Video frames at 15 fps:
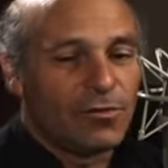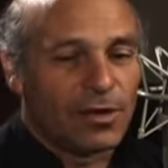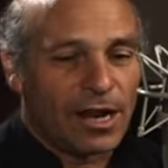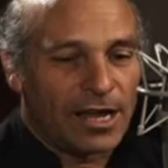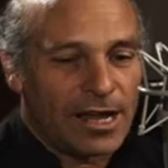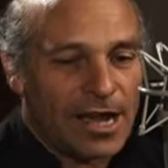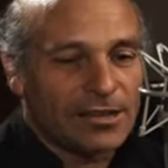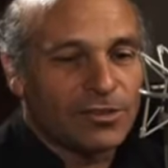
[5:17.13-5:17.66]
When
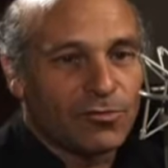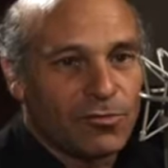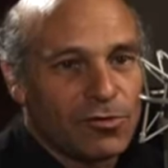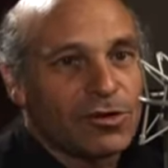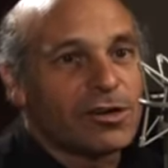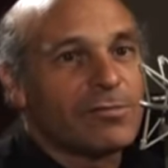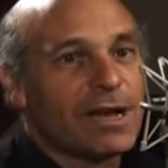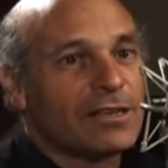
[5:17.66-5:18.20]
I got the
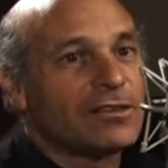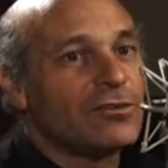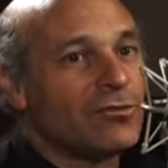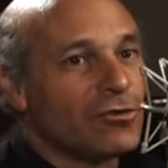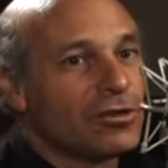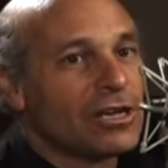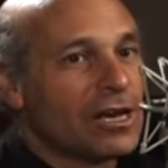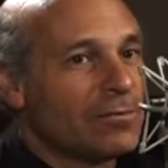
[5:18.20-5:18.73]
word about
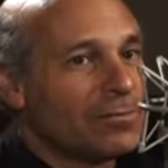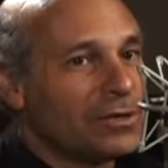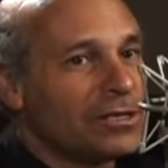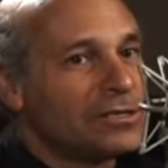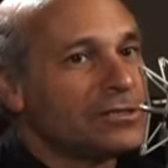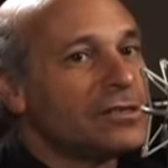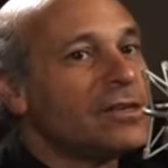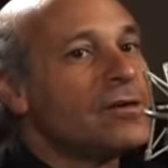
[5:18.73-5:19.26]
the oil
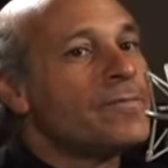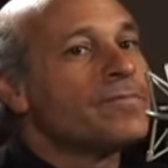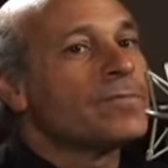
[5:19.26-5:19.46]
companies